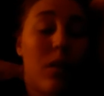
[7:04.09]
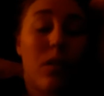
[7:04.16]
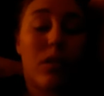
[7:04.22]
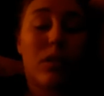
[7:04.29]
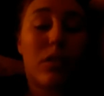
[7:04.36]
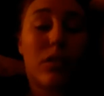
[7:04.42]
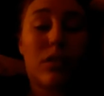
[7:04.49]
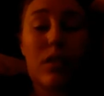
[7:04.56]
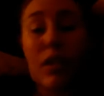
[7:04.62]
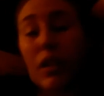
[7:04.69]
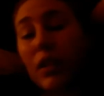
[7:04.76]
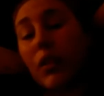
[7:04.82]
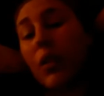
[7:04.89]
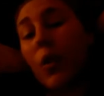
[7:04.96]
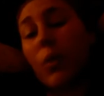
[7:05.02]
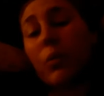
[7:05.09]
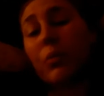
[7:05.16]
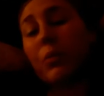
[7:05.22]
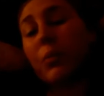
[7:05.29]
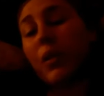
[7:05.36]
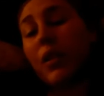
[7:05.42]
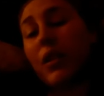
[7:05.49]
All this, like,
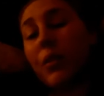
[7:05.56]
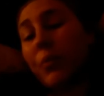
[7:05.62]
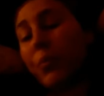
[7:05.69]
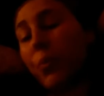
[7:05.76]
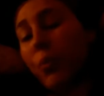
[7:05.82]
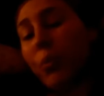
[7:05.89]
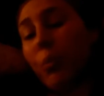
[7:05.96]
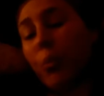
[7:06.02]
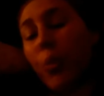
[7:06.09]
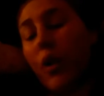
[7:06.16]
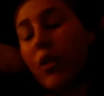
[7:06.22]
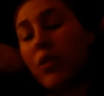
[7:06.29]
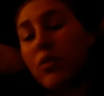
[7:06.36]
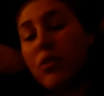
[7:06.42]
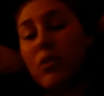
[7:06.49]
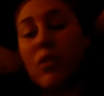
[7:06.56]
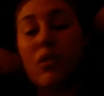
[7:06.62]
cold weather, warm weather